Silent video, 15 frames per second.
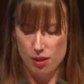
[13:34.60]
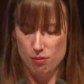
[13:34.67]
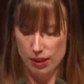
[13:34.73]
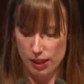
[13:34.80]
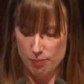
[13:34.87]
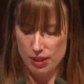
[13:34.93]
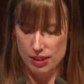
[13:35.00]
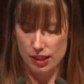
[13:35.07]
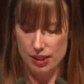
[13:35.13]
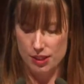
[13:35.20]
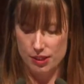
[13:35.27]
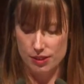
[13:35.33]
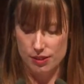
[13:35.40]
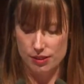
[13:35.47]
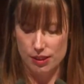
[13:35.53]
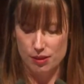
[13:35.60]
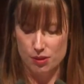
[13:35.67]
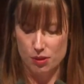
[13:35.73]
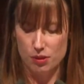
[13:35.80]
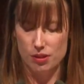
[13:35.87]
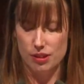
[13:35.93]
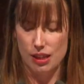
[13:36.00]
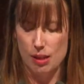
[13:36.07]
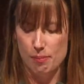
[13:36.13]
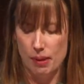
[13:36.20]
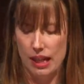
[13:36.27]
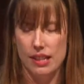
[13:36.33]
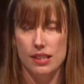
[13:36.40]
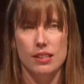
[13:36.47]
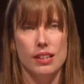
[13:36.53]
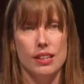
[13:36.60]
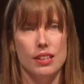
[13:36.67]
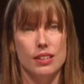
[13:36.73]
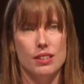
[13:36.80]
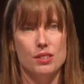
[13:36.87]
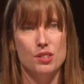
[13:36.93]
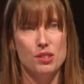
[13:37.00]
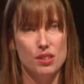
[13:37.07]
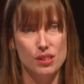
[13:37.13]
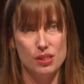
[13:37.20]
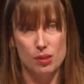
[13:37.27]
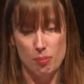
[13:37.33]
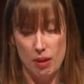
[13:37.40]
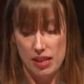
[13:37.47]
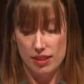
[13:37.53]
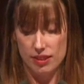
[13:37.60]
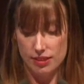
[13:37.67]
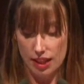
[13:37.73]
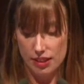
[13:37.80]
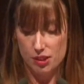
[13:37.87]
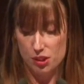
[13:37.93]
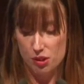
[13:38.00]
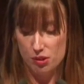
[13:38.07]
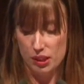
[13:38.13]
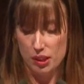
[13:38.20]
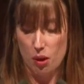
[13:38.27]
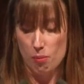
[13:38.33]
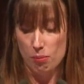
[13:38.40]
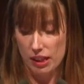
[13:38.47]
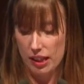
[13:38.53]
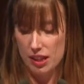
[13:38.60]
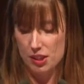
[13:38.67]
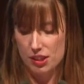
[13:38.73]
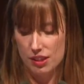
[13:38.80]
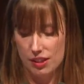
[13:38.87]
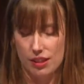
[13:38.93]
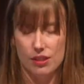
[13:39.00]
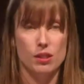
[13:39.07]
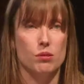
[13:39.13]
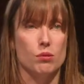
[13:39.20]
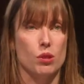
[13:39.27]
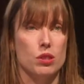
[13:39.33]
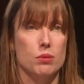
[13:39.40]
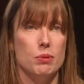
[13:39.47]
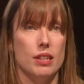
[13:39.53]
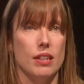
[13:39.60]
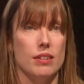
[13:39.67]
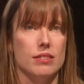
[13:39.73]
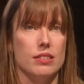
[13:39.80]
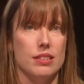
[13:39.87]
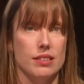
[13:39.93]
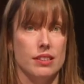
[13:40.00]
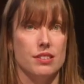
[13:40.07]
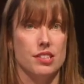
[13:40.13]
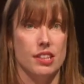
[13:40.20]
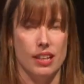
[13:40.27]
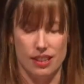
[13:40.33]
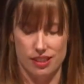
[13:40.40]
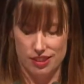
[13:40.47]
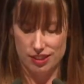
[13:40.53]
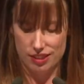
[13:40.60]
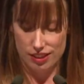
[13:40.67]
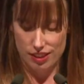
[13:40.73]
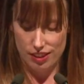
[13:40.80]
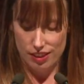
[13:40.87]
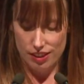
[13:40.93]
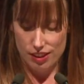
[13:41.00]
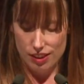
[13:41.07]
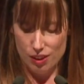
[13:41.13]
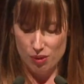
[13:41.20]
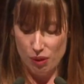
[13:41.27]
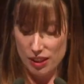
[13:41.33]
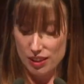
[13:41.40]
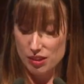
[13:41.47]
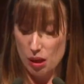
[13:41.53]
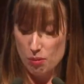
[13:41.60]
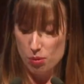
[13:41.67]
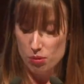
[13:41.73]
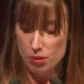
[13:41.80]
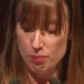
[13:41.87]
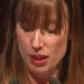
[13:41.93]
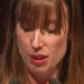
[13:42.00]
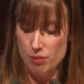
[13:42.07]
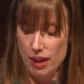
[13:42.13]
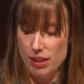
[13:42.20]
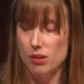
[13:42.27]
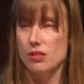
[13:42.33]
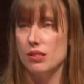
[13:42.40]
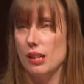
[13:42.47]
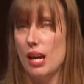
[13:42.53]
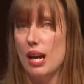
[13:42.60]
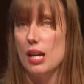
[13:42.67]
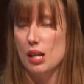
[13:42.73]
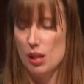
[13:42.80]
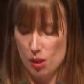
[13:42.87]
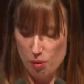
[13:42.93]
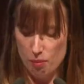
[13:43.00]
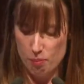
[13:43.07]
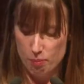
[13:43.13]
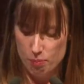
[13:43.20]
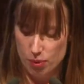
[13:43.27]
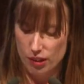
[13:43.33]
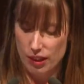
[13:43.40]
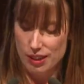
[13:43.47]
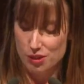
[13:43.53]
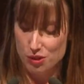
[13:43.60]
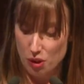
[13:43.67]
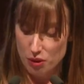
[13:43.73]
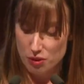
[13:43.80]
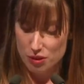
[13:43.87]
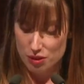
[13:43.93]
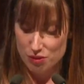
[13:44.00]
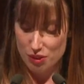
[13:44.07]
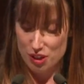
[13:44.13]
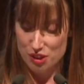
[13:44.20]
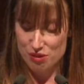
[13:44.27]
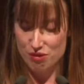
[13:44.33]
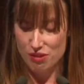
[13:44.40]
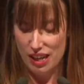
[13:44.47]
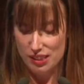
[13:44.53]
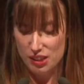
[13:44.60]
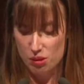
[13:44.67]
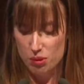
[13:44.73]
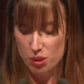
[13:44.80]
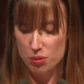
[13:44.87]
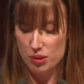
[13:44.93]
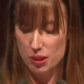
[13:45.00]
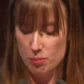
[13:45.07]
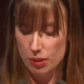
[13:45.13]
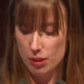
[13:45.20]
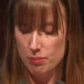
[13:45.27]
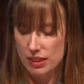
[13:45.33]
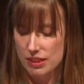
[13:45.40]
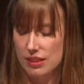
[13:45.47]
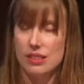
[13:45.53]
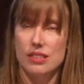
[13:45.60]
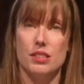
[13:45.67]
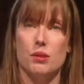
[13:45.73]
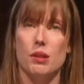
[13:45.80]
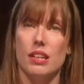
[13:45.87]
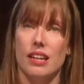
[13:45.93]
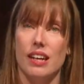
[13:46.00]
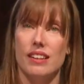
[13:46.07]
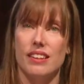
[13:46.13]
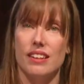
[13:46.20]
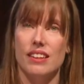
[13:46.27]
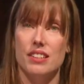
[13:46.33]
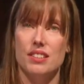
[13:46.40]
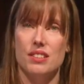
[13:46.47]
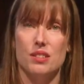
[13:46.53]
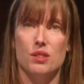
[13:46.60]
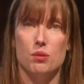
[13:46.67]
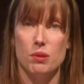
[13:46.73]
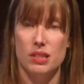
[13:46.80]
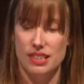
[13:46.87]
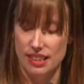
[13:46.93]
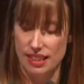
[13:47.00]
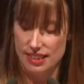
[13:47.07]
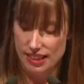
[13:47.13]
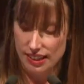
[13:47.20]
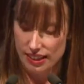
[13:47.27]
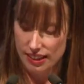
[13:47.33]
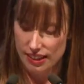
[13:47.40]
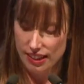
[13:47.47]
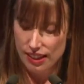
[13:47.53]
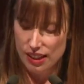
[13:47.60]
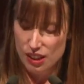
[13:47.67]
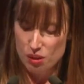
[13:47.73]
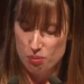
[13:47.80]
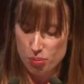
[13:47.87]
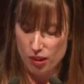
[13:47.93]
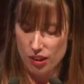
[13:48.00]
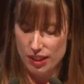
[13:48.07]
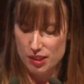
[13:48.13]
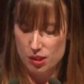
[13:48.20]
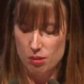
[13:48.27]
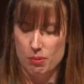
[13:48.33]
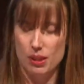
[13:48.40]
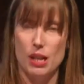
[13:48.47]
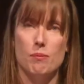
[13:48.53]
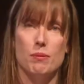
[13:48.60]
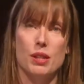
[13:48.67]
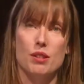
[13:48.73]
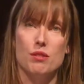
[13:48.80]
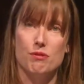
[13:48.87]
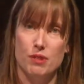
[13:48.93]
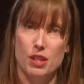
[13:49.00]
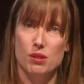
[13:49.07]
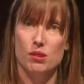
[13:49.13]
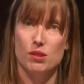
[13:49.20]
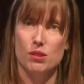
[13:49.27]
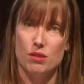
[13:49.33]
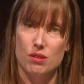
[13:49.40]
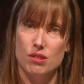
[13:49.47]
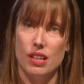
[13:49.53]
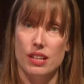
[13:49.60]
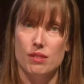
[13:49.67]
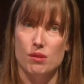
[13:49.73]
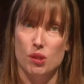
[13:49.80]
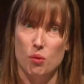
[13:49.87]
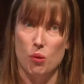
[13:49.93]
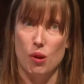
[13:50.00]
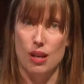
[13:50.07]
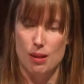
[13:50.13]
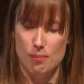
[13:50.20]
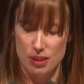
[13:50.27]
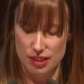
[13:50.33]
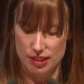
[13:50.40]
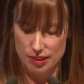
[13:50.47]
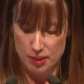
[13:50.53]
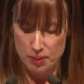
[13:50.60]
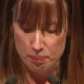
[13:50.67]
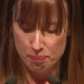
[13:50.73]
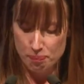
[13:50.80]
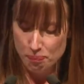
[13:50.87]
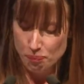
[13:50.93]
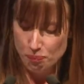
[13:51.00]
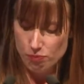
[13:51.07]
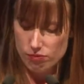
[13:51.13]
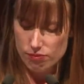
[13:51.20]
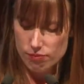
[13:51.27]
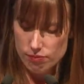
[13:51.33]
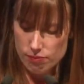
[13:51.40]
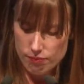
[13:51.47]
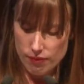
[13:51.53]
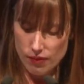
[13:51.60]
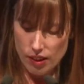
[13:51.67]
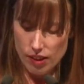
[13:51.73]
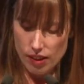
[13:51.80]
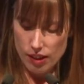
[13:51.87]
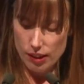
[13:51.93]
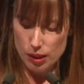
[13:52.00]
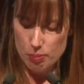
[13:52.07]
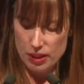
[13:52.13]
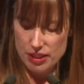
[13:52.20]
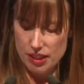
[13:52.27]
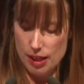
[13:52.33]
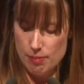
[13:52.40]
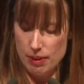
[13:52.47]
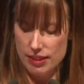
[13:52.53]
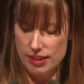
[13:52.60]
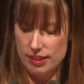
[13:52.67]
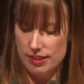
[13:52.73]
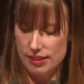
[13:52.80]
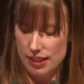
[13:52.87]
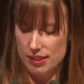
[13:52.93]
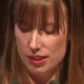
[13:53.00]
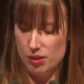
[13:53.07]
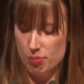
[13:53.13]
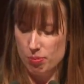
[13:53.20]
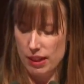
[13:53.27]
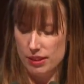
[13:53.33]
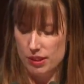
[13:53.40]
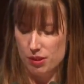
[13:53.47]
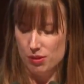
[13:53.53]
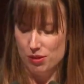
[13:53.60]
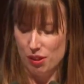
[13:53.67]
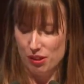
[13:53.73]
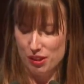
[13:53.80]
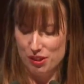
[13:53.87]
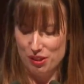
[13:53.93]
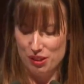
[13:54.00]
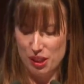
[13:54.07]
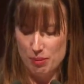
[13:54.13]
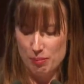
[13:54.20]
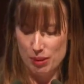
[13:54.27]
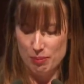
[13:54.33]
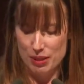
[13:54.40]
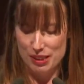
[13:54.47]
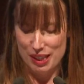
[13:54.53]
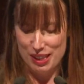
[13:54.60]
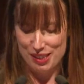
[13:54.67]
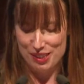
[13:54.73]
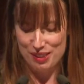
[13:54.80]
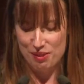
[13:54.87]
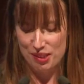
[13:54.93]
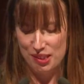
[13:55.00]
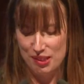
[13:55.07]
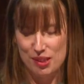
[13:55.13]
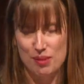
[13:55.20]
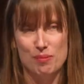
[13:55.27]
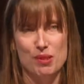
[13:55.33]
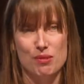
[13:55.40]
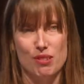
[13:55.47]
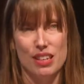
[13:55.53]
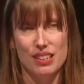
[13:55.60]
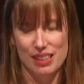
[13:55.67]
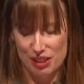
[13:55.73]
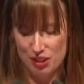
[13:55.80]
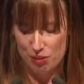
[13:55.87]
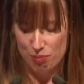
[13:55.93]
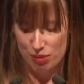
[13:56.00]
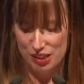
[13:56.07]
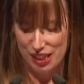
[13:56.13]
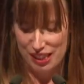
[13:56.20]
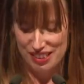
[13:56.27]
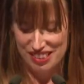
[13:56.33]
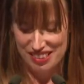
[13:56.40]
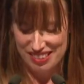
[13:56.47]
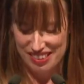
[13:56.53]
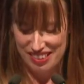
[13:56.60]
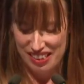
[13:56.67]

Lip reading: recommendations as soon as they are made, due to this being a statutory obligation under the Roxby Downs Indenture Act. One example would be the radon decay product dose conversion factor, which was implemented into our calculation in 2018 prior to it becoming a federal or state requirement. Olympic Dam has extensive practical knowledge on the implementation of systems of radiation protection,